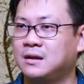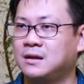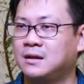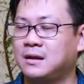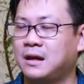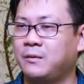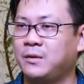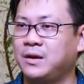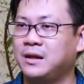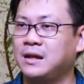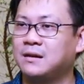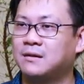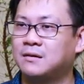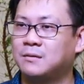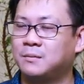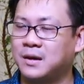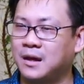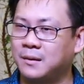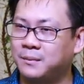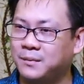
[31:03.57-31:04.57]
That we need
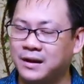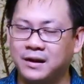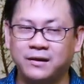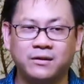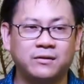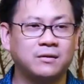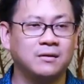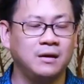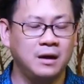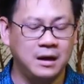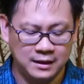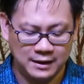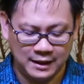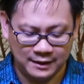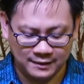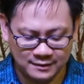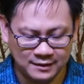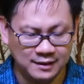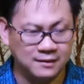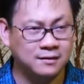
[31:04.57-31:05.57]
to be a place
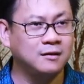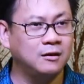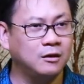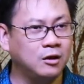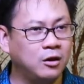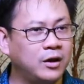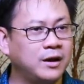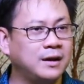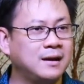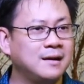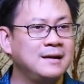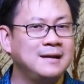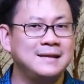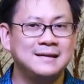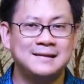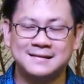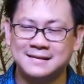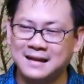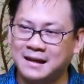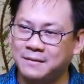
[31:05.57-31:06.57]
that says, Lord,
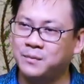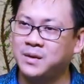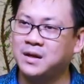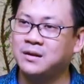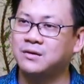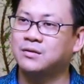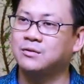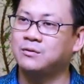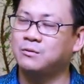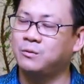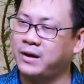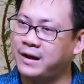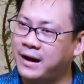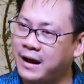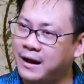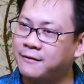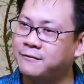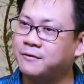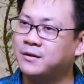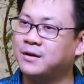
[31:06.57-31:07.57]
send me to
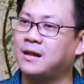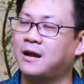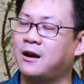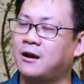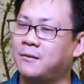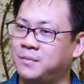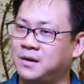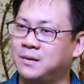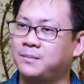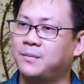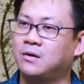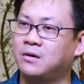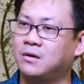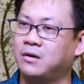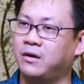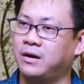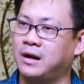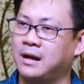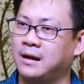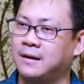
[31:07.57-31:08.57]
wherever there are people
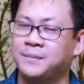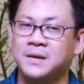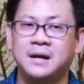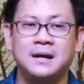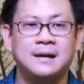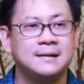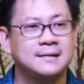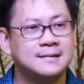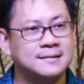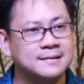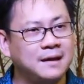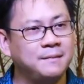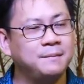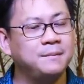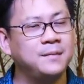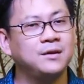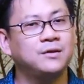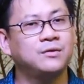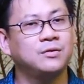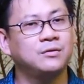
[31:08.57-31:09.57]
hurting.
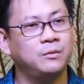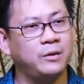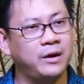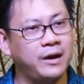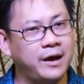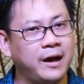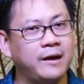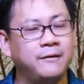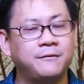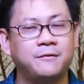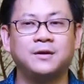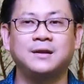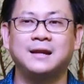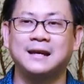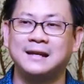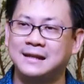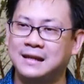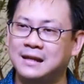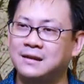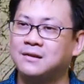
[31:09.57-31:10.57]
Send me to wherever
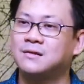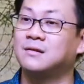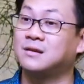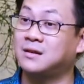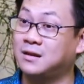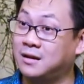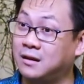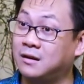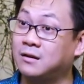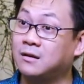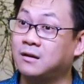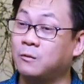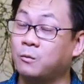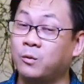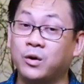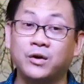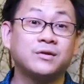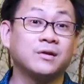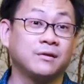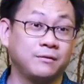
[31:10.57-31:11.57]
they need to hear the
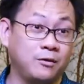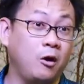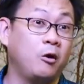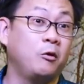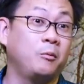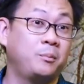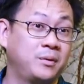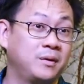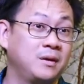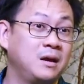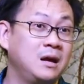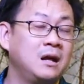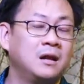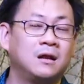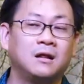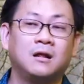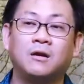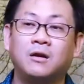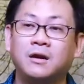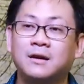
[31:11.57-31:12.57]
words of hope.
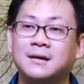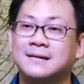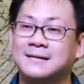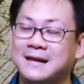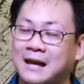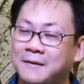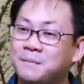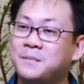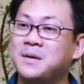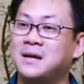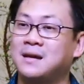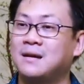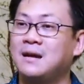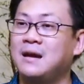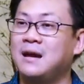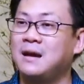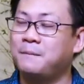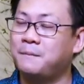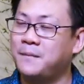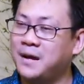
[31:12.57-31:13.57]
Lord, send me,
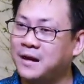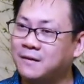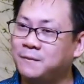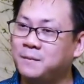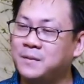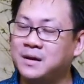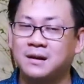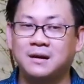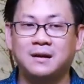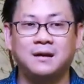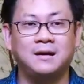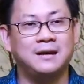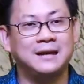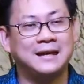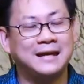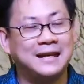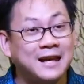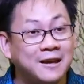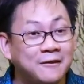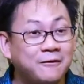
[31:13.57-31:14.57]
make me,
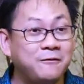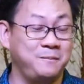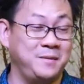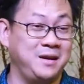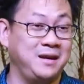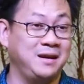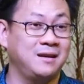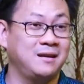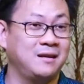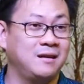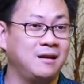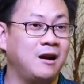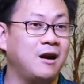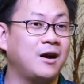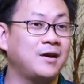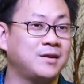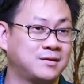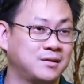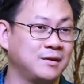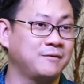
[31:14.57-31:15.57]
give me
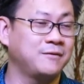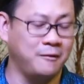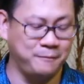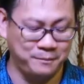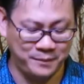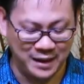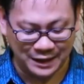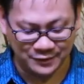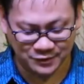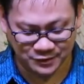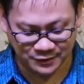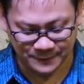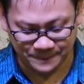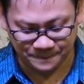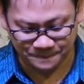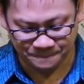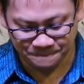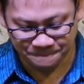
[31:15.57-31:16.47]
hearts of compassion.